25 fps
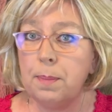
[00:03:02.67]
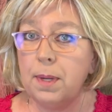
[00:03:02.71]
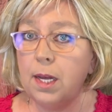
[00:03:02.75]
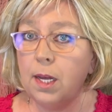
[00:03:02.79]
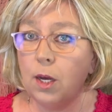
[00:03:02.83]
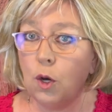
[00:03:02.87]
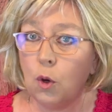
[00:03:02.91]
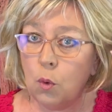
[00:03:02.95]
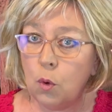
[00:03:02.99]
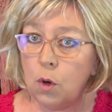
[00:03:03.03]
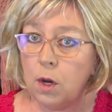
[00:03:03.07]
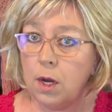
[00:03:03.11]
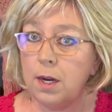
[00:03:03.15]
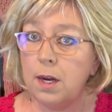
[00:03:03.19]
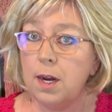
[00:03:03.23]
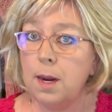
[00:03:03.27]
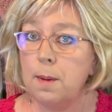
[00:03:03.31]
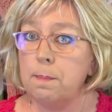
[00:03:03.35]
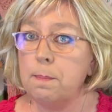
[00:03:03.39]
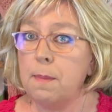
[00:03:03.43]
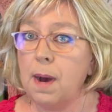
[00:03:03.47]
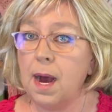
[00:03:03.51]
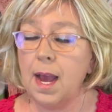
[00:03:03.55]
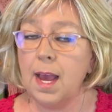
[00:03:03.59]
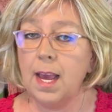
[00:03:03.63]
it on
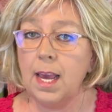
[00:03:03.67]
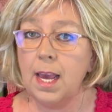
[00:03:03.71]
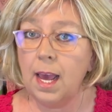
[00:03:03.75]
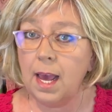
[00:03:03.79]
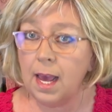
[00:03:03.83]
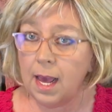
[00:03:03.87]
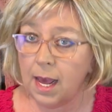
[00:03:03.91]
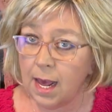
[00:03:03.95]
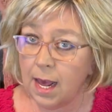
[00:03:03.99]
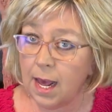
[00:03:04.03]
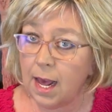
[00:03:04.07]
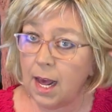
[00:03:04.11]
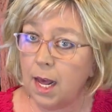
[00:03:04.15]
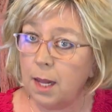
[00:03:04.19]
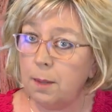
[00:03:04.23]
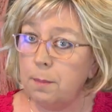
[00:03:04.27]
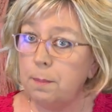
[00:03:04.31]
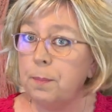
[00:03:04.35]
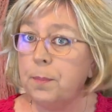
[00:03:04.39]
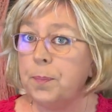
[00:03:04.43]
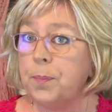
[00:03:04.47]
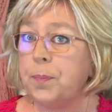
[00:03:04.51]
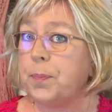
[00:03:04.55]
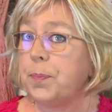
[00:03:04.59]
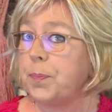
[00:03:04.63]
my head.
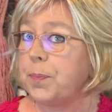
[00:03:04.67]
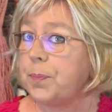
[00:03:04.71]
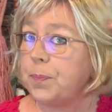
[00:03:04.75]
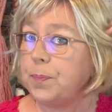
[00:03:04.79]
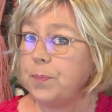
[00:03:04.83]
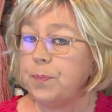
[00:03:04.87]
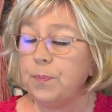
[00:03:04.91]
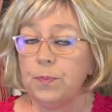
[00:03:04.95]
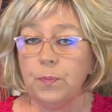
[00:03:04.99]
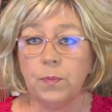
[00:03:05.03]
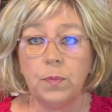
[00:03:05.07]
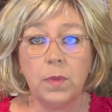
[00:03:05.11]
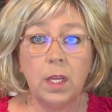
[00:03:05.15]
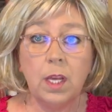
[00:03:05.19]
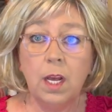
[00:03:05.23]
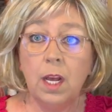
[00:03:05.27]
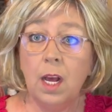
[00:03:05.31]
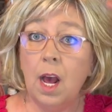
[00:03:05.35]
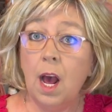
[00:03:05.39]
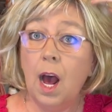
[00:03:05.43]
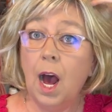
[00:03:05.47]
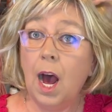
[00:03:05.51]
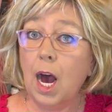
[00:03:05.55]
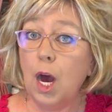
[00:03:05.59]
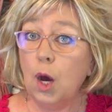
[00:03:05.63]

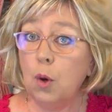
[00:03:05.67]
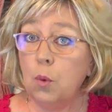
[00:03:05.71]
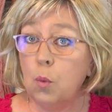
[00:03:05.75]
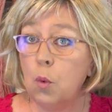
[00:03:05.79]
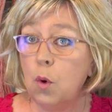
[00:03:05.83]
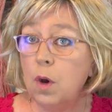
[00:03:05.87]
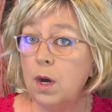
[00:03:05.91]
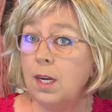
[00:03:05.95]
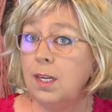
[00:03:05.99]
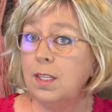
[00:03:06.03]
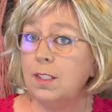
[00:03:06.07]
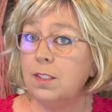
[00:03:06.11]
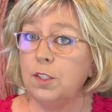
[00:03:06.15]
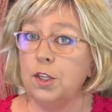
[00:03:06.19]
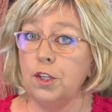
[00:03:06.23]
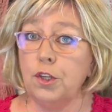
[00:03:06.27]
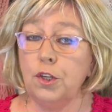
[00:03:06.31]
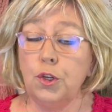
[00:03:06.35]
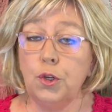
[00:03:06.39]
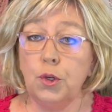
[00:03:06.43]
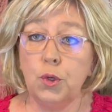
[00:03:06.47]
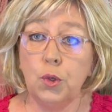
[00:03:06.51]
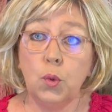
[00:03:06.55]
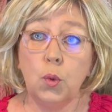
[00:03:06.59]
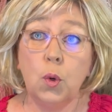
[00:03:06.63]
I want
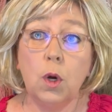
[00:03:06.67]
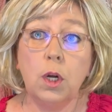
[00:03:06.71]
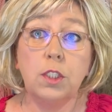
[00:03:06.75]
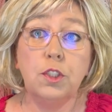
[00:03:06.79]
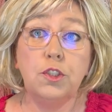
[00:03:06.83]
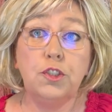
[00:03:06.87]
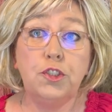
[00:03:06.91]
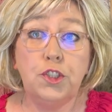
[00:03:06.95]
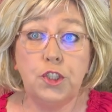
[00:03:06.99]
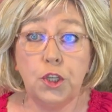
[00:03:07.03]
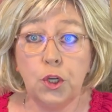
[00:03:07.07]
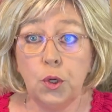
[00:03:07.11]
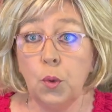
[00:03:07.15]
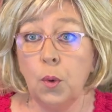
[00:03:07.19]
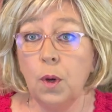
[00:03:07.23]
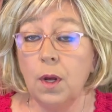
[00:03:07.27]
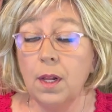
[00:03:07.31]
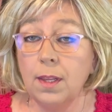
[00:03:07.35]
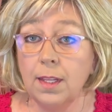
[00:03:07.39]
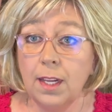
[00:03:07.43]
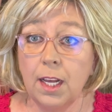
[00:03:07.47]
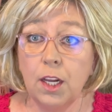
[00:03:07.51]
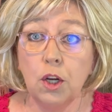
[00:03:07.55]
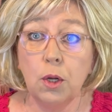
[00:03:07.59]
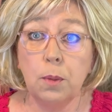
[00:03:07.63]
to do a
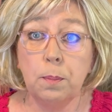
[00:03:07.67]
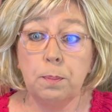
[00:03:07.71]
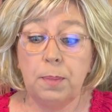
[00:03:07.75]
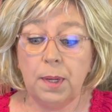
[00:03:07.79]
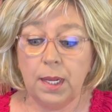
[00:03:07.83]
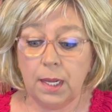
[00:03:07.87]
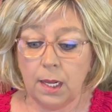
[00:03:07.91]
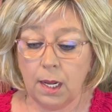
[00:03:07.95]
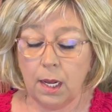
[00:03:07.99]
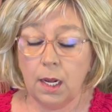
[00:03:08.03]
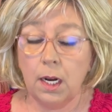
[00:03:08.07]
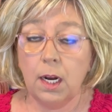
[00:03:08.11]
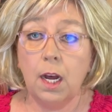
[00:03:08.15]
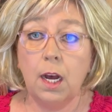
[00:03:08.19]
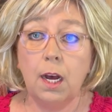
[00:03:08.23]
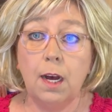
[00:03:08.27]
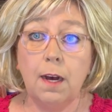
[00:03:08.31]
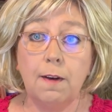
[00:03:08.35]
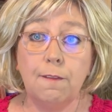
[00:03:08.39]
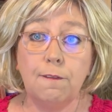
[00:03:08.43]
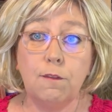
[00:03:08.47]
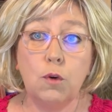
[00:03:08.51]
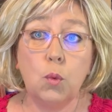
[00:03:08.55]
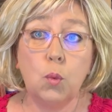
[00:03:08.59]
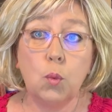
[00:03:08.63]
little bit
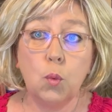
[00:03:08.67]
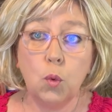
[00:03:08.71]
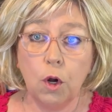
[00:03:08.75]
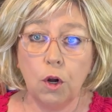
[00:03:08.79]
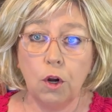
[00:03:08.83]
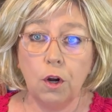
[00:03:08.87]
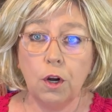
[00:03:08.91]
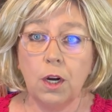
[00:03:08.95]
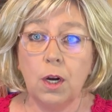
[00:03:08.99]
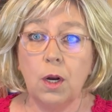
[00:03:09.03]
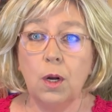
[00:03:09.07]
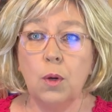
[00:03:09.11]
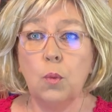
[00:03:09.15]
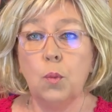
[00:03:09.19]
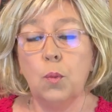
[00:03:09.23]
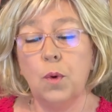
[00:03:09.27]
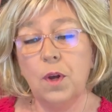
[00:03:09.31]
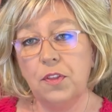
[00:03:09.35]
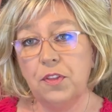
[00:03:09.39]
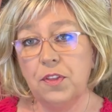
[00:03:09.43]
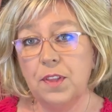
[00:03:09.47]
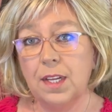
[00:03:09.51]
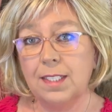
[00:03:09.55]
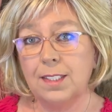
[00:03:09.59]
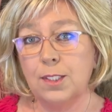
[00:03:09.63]
of work
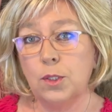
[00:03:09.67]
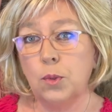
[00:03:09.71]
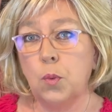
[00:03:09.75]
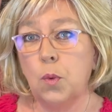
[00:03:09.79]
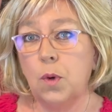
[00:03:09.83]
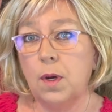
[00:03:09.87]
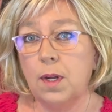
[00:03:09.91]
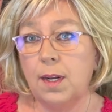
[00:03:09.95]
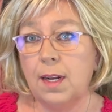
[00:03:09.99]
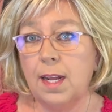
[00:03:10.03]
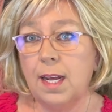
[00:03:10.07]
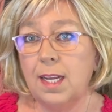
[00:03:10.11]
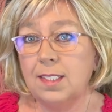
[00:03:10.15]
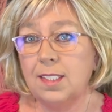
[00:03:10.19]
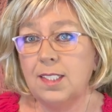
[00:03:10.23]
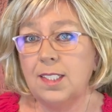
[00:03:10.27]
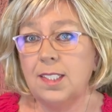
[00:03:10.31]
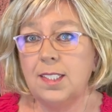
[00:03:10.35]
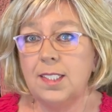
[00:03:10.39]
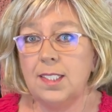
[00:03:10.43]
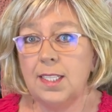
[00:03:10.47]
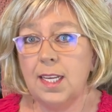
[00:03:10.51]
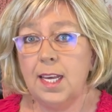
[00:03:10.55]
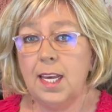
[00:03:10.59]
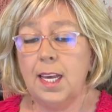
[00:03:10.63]
with this one and
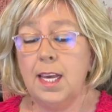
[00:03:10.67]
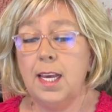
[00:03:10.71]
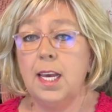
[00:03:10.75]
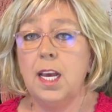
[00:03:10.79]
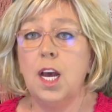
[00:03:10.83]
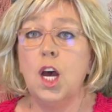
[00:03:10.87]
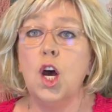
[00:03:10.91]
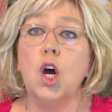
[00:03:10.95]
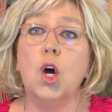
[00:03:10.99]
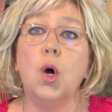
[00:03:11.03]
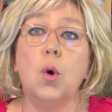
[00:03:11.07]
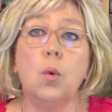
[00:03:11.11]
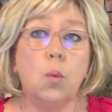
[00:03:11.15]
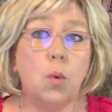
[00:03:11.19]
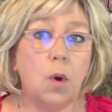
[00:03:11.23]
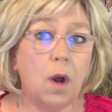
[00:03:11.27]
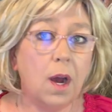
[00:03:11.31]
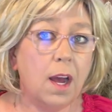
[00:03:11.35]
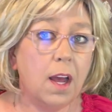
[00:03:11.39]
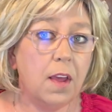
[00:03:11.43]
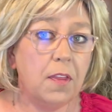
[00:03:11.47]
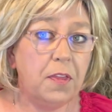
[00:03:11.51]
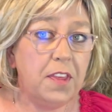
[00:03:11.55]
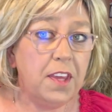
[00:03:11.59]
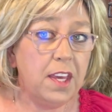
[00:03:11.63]
see
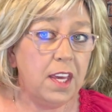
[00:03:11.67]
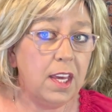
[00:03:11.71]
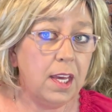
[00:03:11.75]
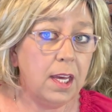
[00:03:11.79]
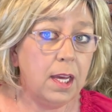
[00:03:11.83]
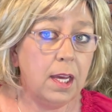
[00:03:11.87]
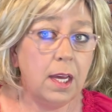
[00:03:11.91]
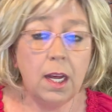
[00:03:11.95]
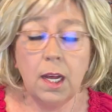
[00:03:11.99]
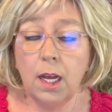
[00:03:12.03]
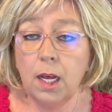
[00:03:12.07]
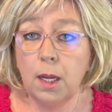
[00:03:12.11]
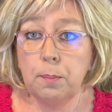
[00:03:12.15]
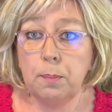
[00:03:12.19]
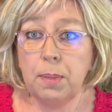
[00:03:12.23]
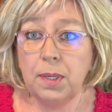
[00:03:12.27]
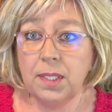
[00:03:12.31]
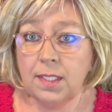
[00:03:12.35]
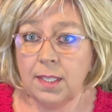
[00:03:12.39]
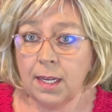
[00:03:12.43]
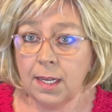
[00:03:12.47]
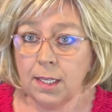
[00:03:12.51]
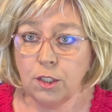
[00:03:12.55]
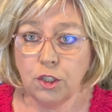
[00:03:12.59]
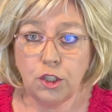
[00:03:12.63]
what the
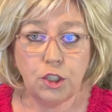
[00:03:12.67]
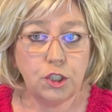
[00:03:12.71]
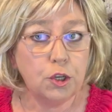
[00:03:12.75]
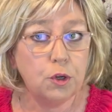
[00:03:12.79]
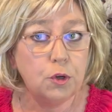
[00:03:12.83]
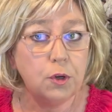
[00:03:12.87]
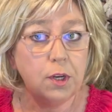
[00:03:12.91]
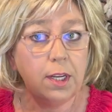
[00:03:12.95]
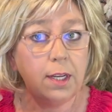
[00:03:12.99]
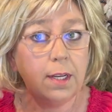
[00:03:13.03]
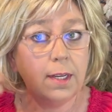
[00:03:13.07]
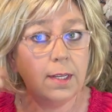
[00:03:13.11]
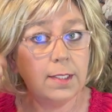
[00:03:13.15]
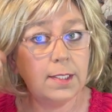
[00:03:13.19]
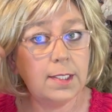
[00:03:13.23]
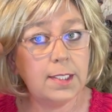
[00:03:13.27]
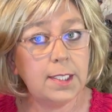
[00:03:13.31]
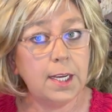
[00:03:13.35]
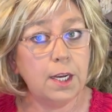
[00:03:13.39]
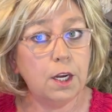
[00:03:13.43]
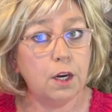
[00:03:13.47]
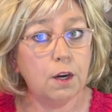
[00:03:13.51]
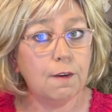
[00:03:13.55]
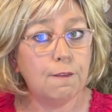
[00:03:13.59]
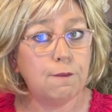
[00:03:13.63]
potential is
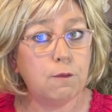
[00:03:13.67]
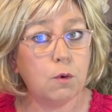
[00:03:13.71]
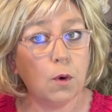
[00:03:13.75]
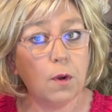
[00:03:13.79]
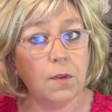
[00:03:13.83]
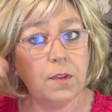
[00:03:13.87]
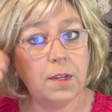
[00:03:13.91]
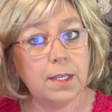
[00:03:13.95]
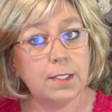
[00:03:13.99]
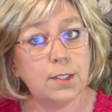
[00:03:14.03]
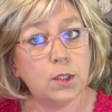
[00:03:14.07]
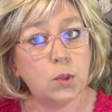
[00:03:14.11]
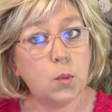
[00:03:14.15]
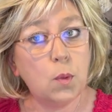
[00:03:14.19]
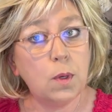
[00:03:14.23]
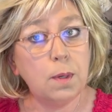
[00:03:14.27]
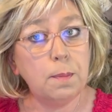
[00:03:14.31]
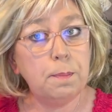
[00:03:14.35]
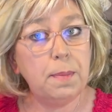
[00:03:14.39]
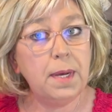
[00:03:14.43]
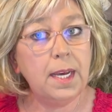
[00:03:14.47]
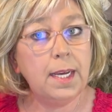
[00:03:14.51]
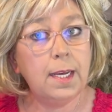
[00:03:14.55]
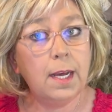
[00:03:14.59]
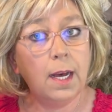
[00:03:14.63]
here for this one
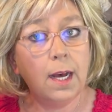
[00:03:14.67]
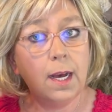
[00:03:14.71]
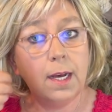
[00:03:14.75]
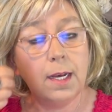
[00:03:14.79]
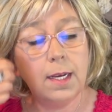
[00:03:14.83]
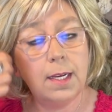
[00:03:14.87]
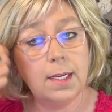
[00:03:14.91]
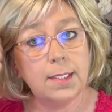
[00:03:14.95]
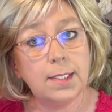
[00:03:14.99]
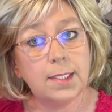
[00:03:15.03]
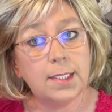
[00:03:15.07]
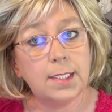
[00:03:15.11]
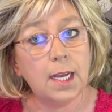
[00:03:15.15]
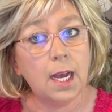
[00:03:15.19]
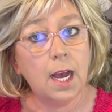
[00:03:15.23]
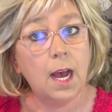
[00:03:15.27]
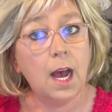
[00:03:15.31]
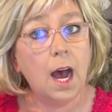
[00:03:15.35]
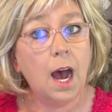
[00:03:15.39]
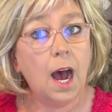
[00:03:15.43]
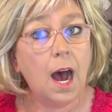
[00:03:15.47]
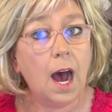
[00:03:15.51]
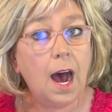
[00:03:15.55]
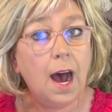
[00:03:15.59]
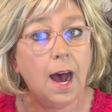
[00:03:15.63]
because
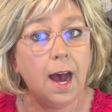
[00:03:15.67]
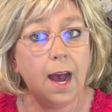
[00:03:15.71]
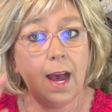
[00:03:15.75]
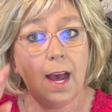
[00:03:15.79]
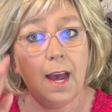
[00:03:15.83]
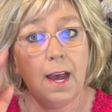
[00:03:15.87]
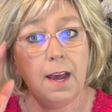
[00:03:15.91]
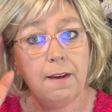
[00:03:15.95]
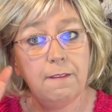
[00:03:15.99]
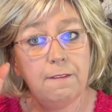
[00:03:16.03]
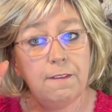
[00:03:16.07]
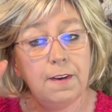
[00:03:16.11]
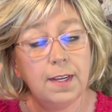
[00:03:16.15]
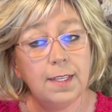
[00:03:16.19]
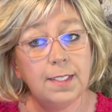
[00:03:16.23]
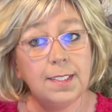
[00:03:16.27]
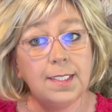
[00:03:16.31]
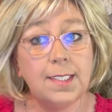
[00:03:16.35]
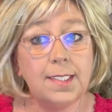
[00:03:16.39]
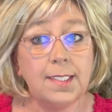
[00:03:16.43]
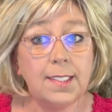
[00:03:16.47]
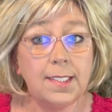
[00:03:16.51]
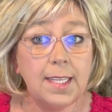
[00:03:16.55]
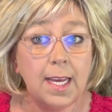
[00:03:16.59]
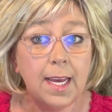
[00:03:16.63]
I've
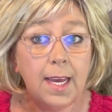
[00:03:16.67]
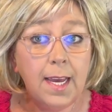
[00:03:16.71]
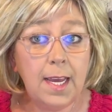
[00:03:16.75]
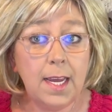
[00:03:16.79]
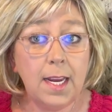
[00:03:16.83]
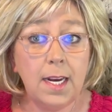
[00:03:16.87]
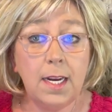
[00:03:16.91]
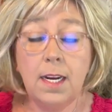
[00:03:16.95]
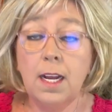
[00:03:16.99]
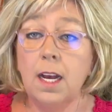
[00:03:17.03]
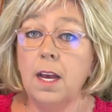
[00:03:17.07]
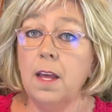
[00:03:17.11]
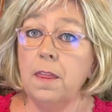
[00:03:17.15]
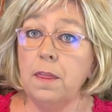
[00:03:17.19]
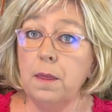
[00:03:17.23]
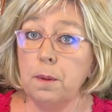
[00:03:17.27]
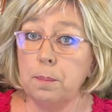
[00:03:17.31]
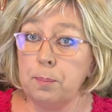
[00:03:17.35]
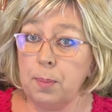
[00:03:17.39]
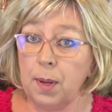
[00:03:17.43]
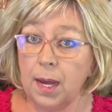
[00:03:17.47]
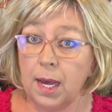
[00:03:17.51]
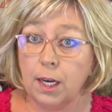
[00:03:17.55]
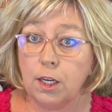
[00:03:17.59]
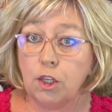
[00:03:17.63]
seen the
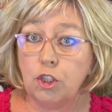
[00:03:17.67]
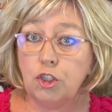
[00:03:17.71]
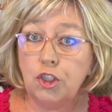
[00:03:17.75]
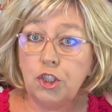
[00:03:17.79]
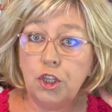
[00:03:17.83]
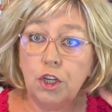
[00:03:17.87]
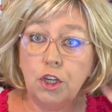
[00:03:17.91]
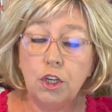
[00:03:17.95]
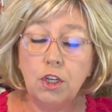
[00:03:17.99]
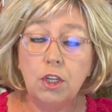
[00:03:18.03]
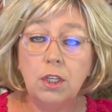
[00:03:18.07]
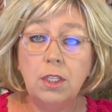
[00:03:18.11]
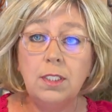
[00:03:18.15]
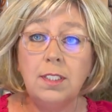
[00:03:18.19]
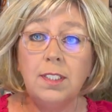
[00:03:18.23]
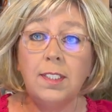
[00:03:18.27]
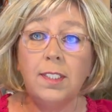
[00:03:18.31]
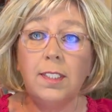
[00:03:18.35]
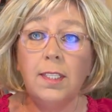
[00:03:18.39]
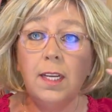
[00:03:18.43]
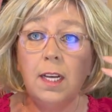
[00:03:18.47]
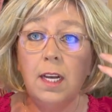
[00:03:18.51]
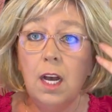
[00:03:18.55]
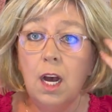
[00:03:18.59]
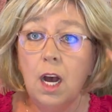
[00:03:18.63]

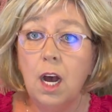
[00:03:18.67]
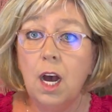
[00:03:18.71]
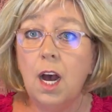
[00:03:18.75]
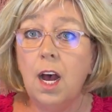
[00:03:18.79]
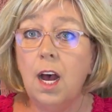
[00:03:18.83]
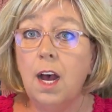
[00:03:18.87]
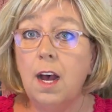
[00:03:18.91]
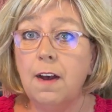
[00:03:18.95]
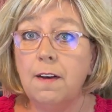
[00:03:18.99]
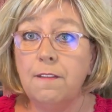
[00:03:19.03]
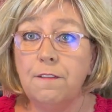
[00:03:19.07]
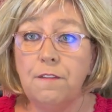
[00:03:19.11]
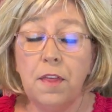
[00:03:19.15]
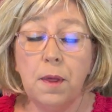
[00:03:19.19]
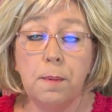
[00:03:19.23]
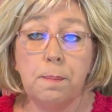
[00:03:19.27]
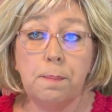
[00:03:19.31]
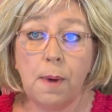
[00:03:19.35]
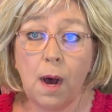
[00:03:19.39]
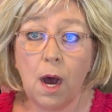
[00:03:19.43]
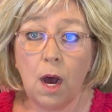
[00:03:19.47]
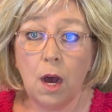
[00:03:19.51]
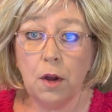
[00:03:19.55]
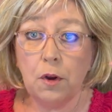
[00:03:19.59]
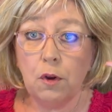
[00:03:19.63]
pictures of the
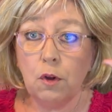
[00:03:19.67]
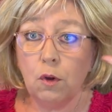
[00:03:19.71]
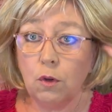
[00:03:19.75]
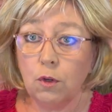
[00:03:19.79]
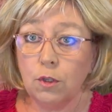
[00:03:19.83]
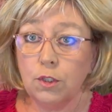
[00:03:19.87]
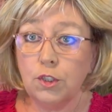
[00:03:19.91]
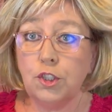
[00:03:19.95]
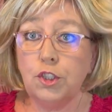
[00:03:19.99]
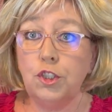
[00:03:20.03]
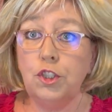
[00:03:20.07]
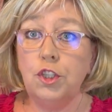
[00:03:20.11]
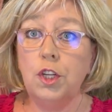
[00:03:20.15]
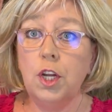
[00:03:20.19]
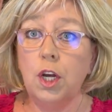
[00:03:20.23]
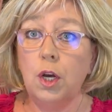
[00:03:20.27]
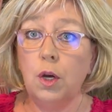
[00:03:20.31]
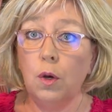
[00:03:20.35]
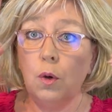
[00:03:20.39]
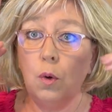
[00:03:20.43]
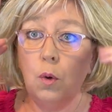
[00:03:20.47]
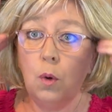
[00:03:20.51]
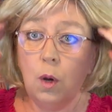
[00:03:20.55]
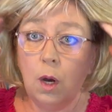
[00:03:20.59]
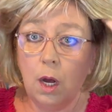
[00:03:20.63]
models, you
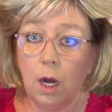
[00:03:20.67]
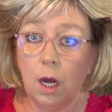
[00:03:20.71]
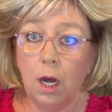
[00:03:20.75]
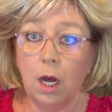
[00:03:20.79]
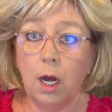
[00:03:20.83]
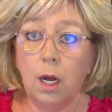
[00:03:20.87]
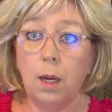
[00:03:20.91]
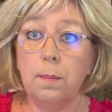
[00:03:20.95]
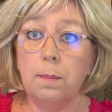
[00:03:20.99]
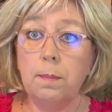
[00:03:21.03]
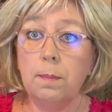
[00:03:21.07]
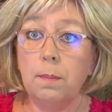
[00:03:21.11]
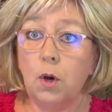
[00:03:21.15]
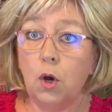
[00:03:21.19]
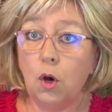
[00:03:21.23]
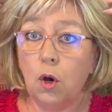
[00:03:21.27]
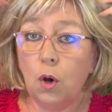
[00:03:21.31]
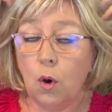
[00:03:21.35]
know, um,